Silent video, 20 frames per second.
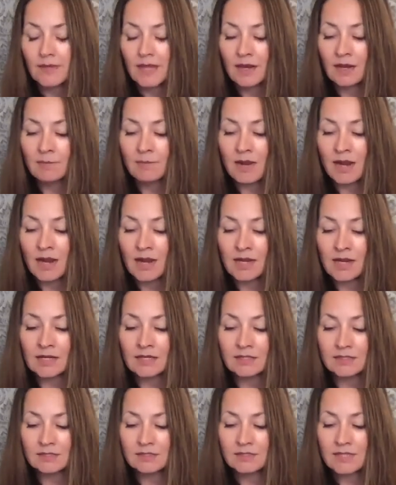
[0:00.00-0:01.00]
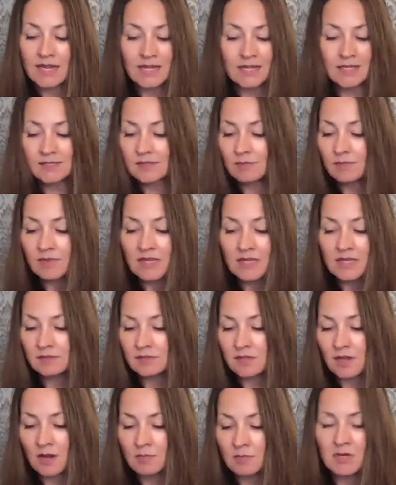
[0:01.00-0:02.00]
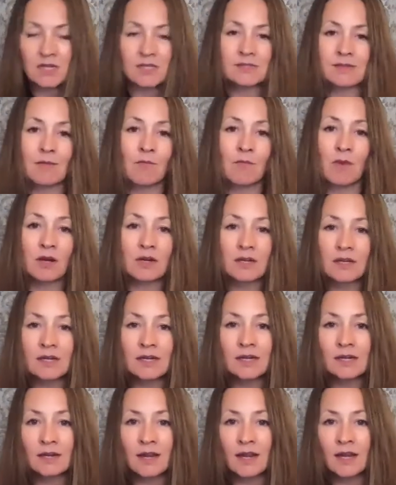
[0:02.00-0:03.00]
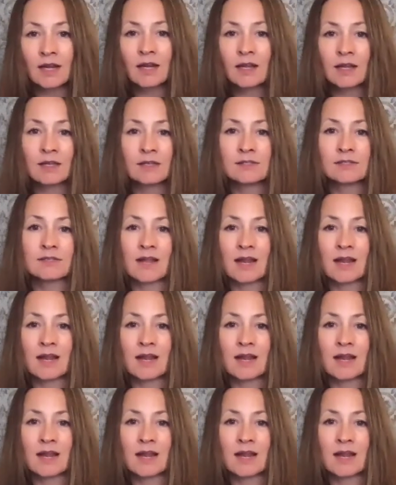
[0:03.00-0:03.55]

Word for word: Am I taking some things on because I'm marketing and